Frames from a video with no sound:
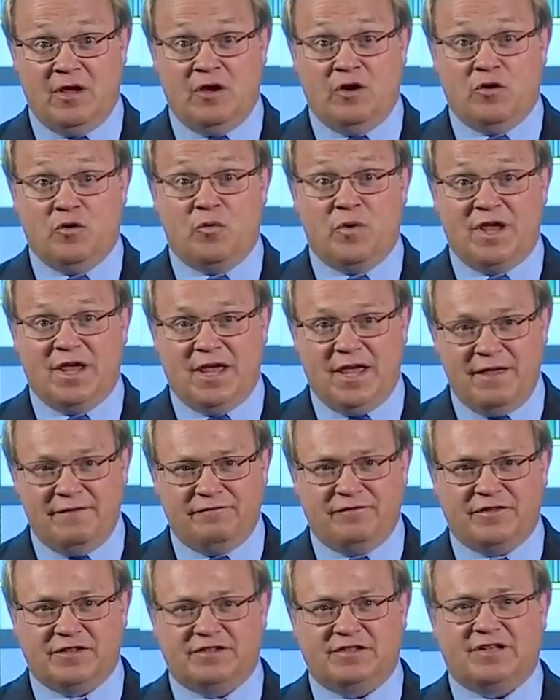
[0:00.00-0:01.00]
We
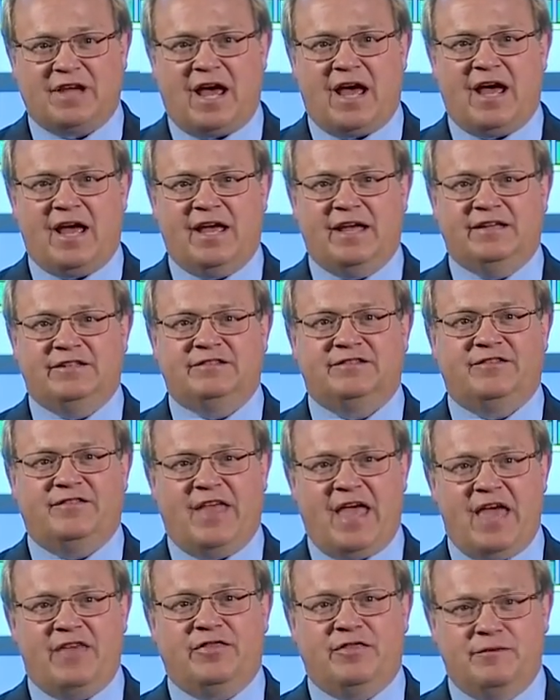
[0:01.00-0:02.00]
emphasized
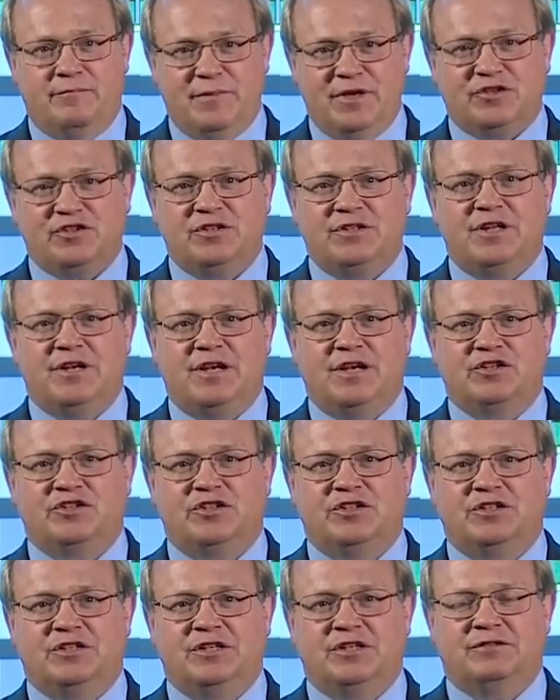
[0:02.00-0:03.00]
that the mission
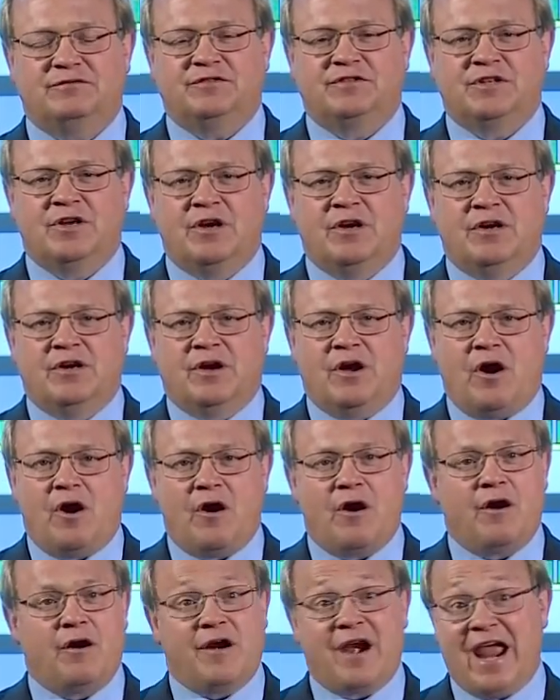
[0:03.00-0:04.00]
initiatives
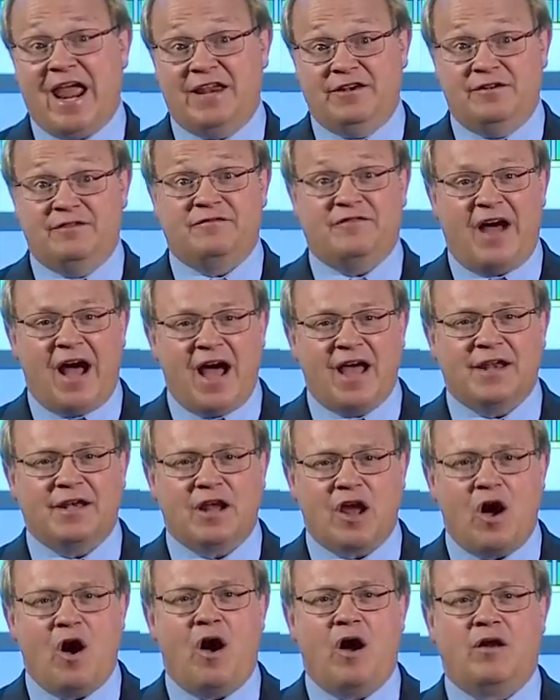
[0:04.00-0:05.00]
are a divine
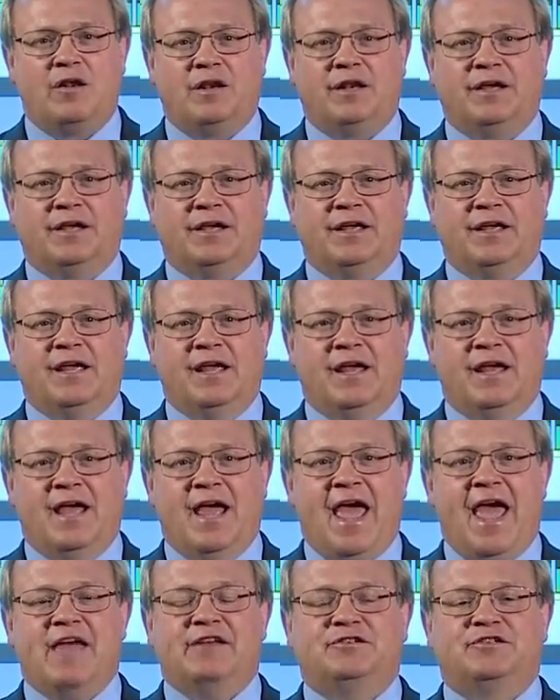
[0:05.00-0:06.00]
calling
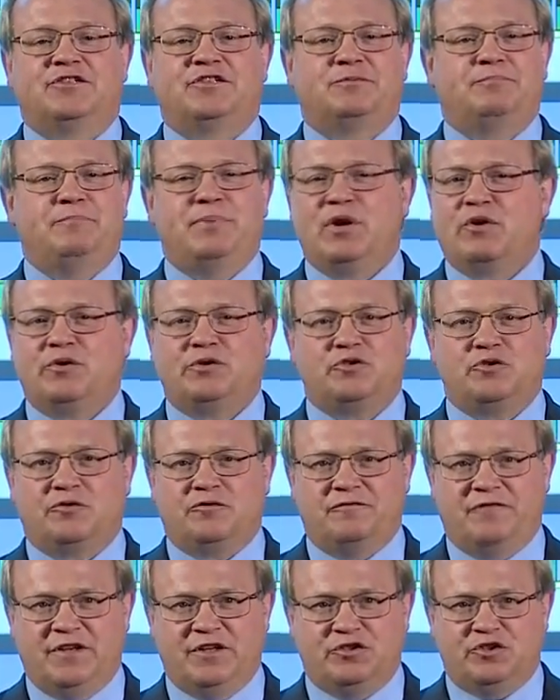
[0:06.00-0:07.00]
and spiritual
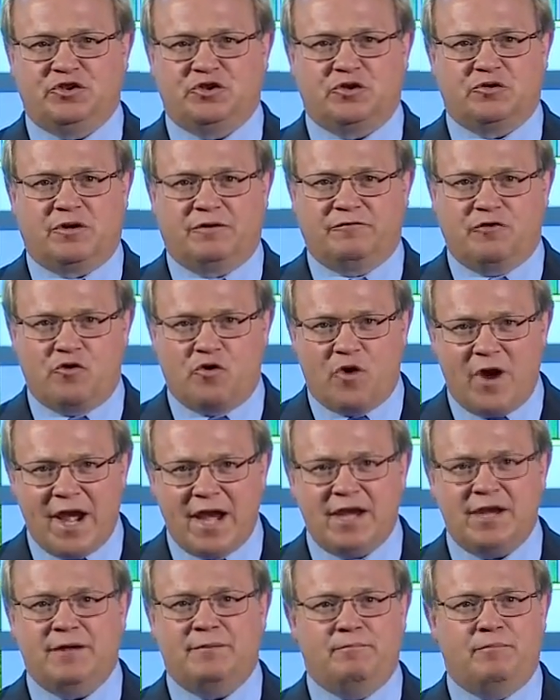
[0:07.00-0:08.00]
venture of
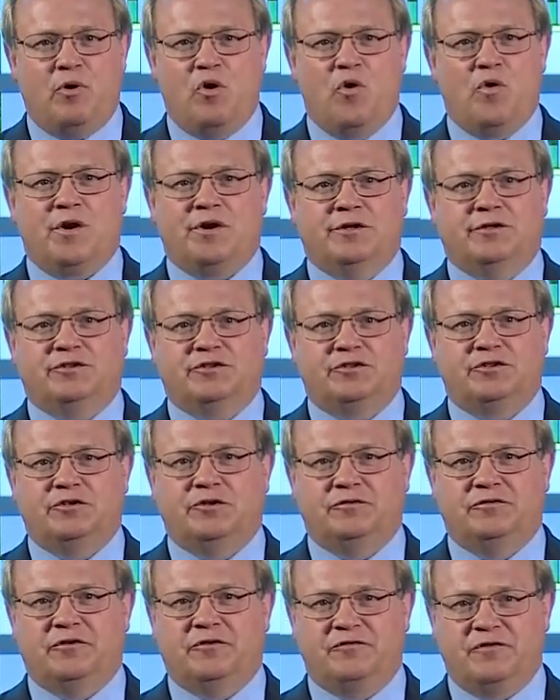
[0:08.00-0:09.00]
great importance to
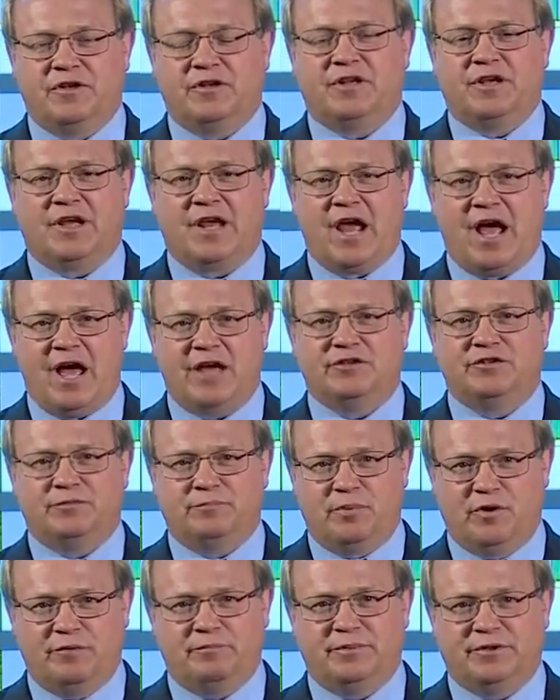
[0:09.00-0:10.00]
fulfilling God's
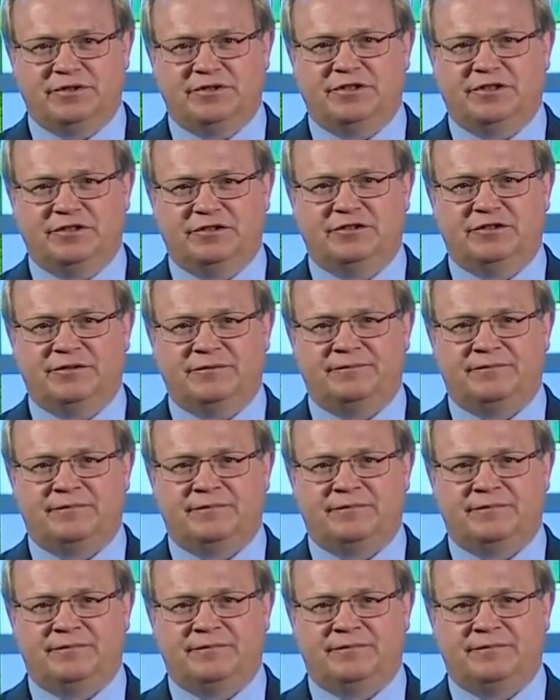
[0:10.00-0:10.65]
purposes.